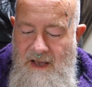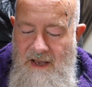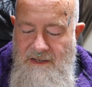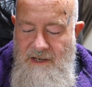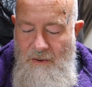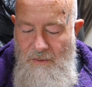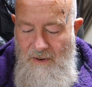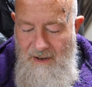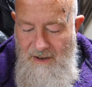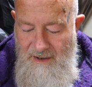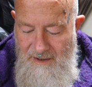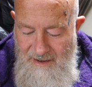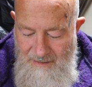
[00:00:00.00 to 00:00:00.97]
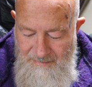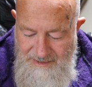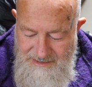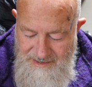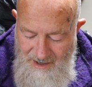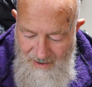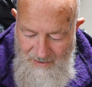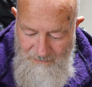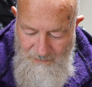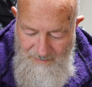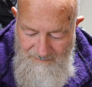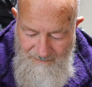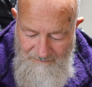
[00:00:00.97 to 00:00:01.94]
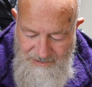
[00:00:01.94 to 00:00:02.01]
So let me start off
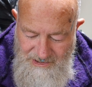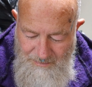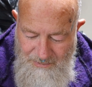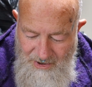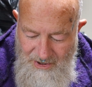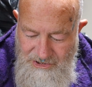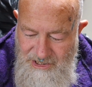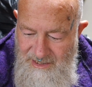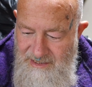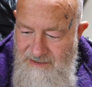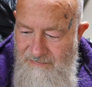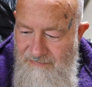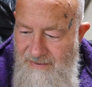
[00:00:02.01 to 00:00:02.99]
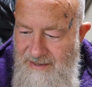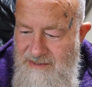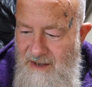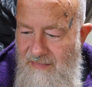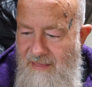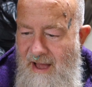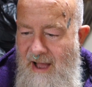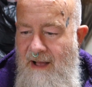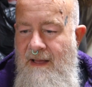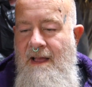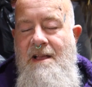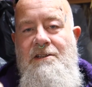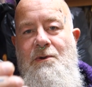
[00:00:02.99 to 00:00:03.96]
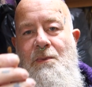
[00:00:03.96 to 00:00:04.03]
with obviously brushes and things like that.
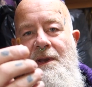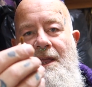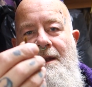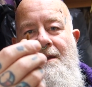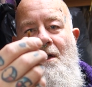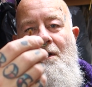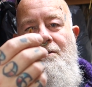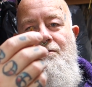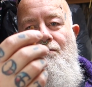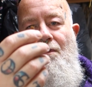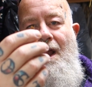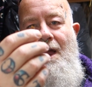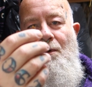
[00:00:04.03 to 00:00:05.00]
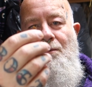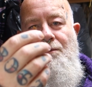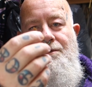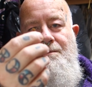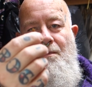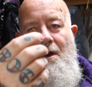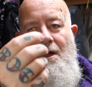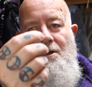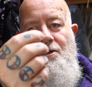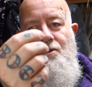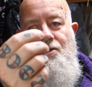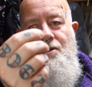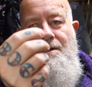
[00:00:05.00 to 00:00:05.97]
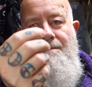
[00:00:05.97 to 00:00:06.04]
So when you get a nice round
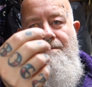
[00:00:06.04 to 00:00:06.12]
brush,